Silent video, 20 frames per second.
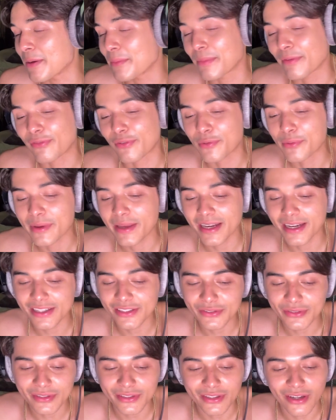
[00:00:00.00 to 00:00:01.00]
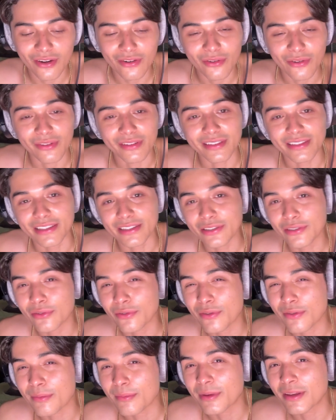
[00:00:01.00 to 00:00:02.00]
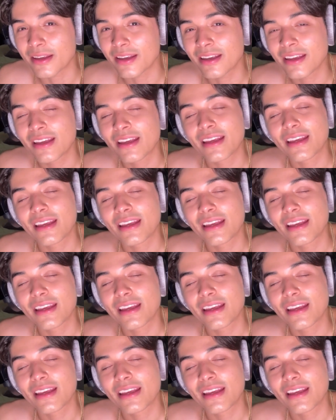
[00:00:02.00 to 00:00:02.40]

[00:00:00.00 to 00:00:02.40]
before we get into it, y'all know the deal with me.